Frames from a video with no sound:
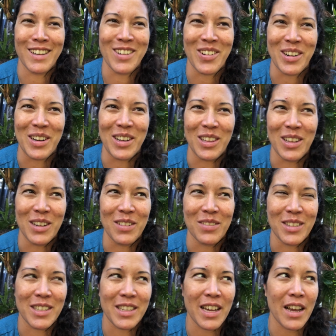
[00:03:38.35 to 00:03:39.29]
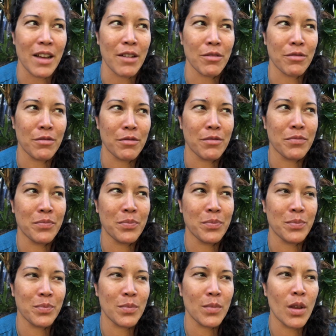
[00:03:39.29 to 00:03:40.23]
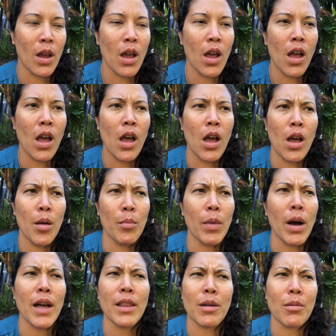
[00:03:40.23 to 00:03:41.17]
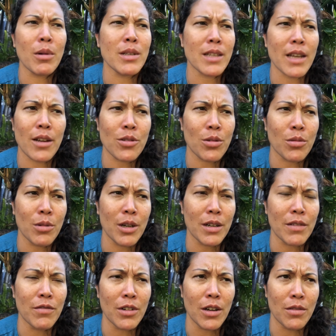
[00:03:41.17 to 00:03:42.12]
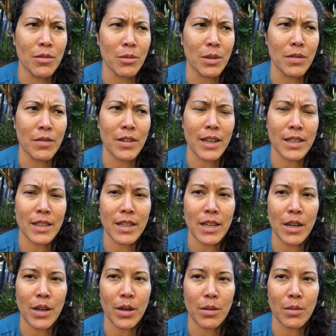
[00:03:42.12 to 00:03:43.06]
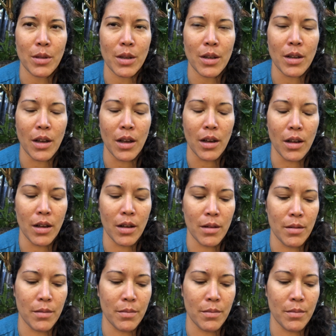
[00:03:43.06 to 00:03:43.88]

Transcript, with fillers: quite a lot of staff. But there was extra work involved with the fact that, you know, uh,